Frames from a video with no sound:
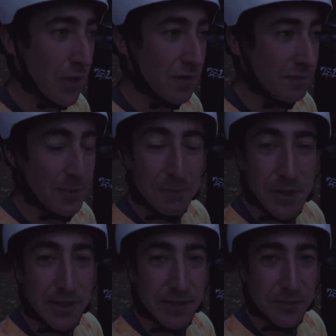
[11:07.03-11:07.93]
off my
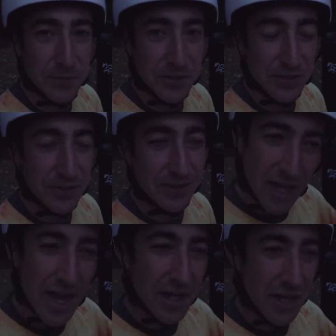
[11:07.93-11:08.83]
bike, which
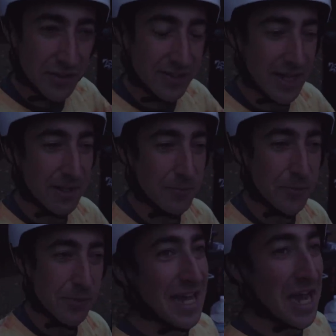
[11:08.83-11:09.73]
kind of
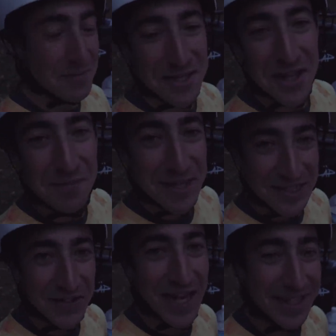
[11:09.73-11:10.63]
understandable. I mean, they're the
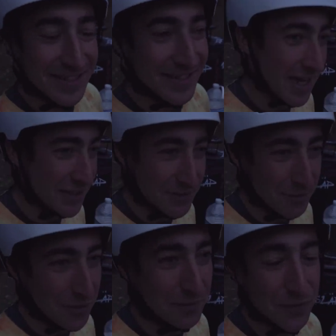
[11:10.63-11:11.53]
best cranks. I just
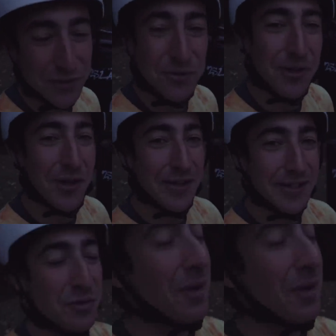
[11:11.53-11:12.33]
rode them for too long.